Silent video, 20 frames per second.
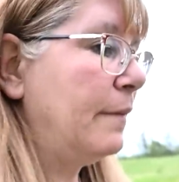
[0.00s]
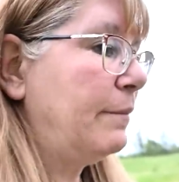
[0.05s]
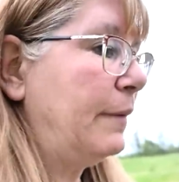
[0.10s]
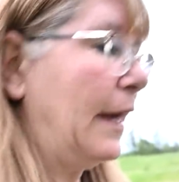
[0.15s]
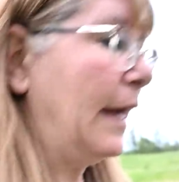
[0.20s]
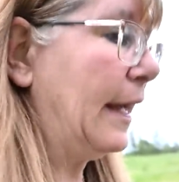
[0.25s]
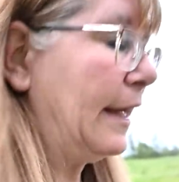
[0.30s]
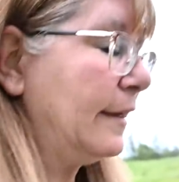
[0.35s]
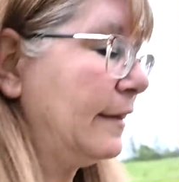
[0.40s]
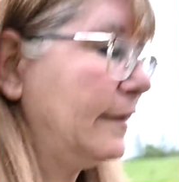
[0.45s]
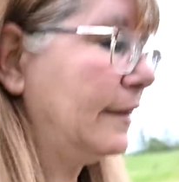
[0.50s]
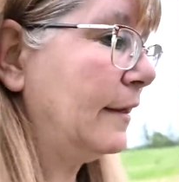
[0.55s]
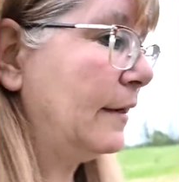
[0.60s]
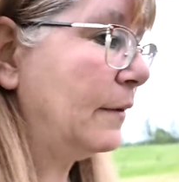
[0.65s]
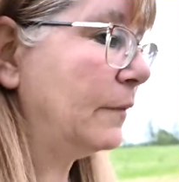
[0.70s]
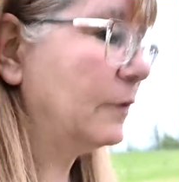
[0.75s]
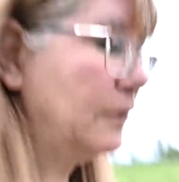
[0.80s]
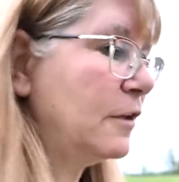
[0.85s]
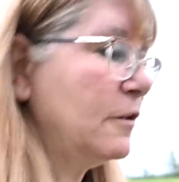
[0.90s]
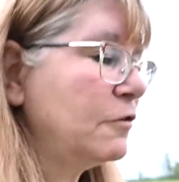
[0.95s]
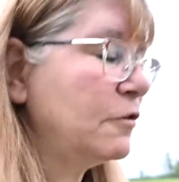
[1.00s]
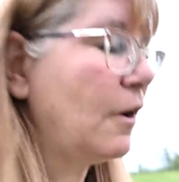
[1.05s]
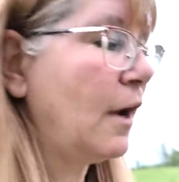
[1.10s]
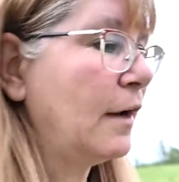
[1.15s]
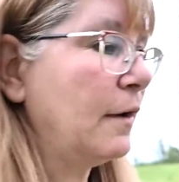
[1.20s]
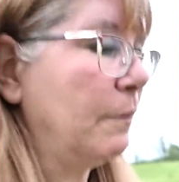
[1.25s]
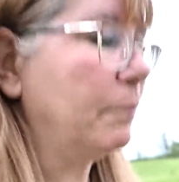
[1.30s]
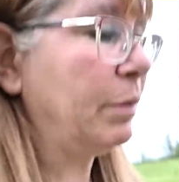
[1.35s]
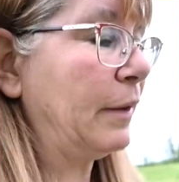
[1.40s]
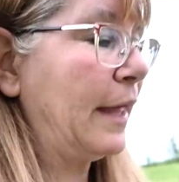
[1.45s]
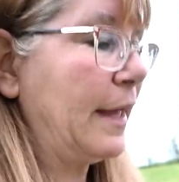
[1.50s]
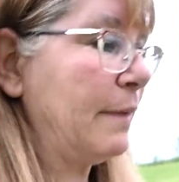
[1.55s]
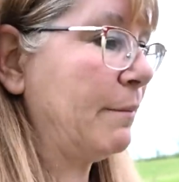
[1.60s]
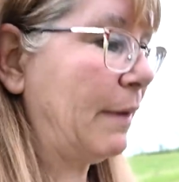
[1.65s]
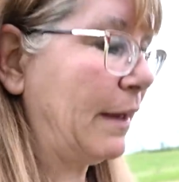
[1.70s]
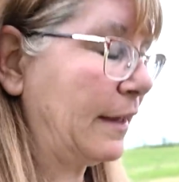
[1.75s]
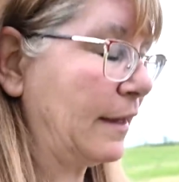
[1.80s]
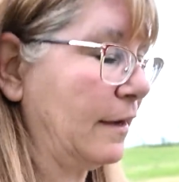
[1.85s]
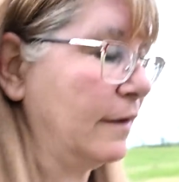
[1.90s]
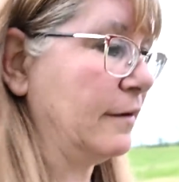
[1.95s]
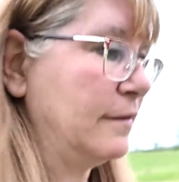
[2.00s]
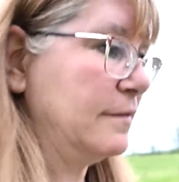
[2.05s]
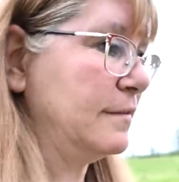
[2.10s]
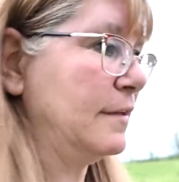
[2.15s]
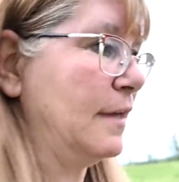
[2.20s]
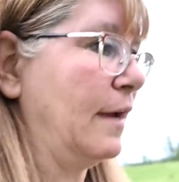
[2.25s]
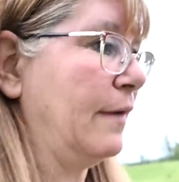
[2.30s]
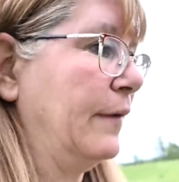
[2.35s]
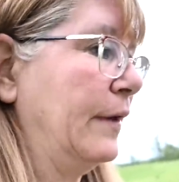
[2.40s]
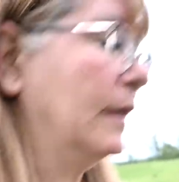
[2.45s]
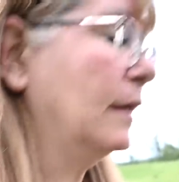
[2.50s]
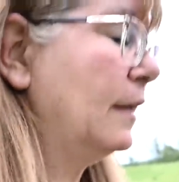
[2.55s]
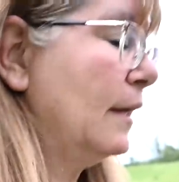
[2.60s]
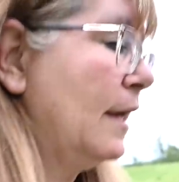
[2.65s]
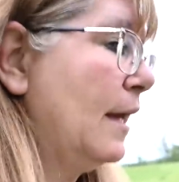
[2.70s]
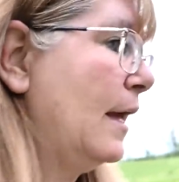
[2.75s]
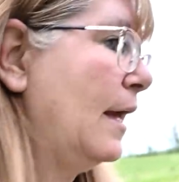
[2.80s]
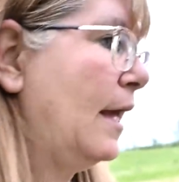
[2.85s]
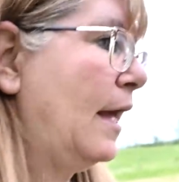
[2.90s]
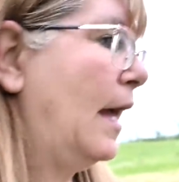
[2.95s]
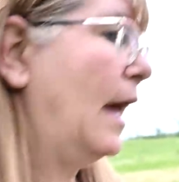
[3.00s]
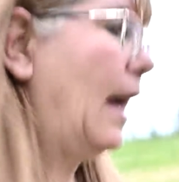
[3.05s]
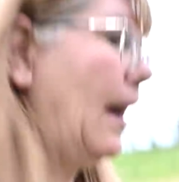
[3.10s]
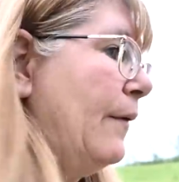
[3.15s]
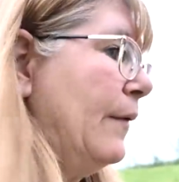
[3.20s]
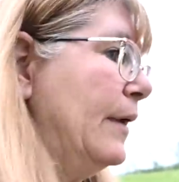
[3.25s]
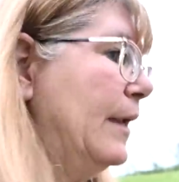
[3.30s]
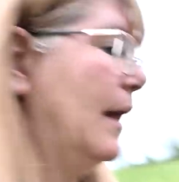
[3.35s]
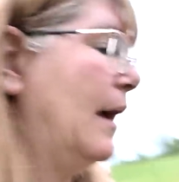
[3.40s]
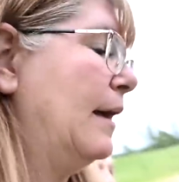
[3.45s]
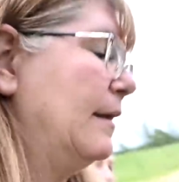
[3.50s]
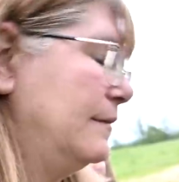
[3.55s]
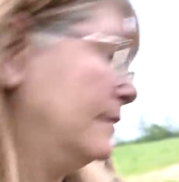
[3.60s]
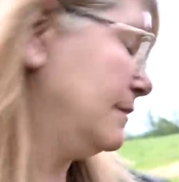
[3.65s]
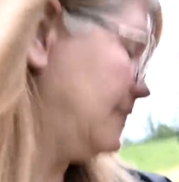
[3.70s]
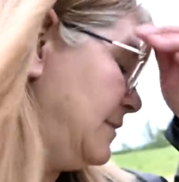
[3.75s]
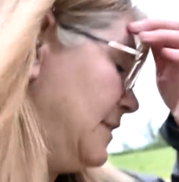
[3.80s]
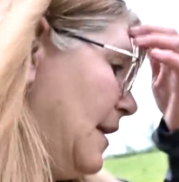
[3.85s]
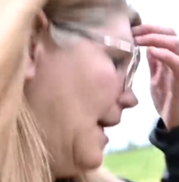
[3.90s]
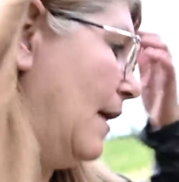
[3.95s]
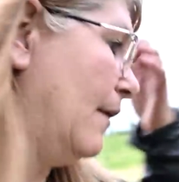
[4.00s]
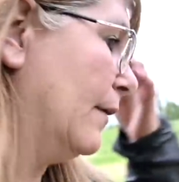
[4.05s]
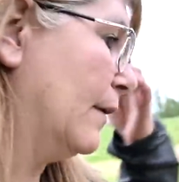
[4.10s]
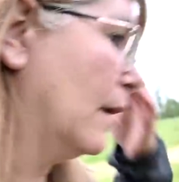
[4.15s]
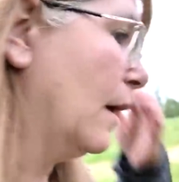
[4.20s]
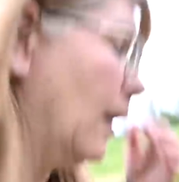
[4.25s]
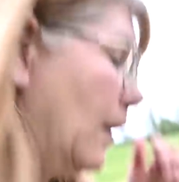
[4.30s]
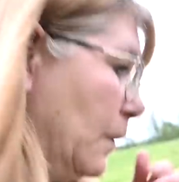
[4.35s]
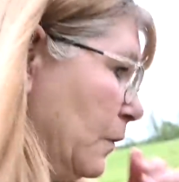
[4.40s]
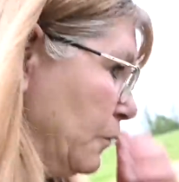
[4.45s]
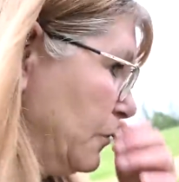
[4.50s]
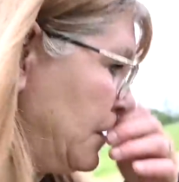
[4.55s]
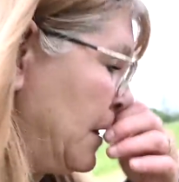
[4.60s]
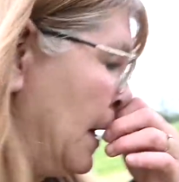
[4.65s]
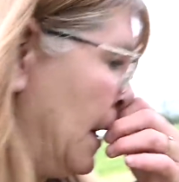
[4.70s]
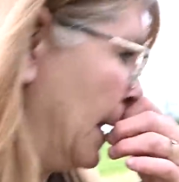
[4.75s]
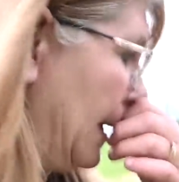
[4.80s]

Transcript: But we're just trying to play it by ear and see how he does and see how it goes.